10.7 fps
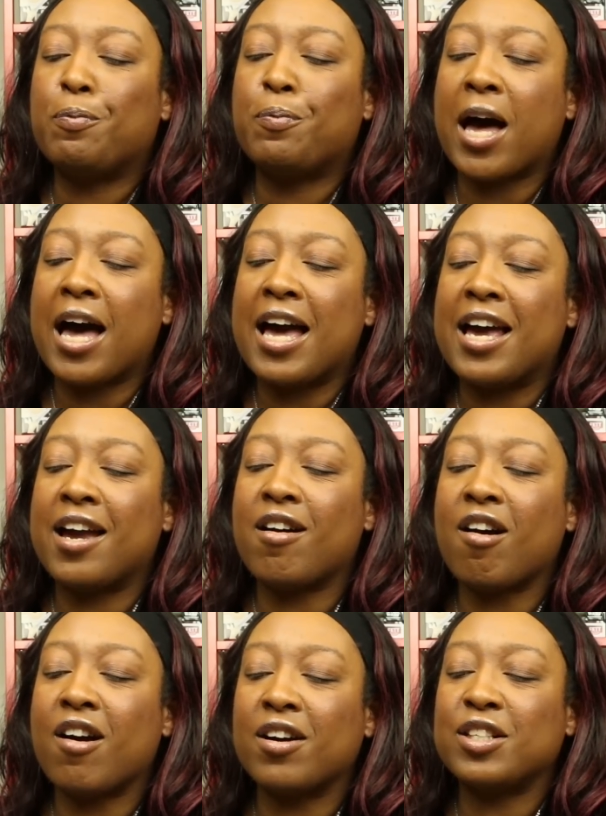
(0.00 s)
by
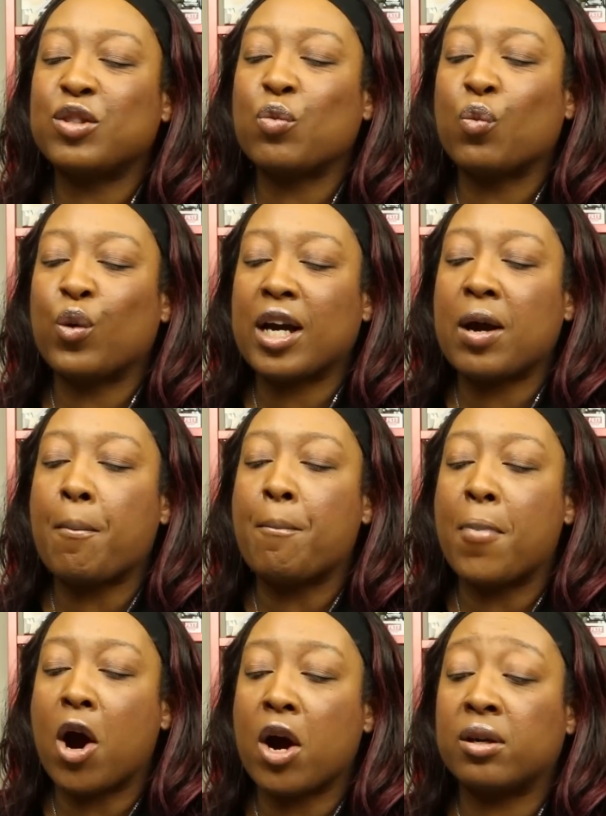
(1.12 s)
artist Rick
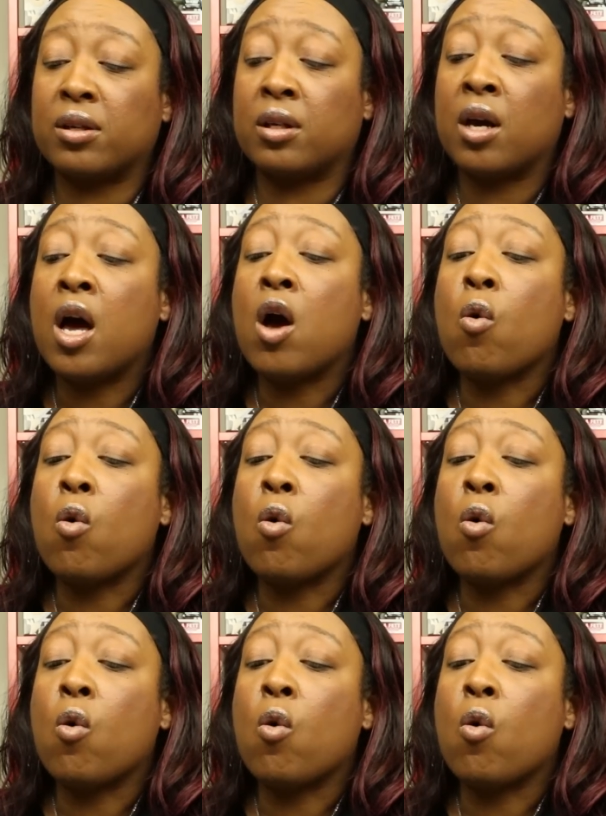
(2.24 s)
Martin.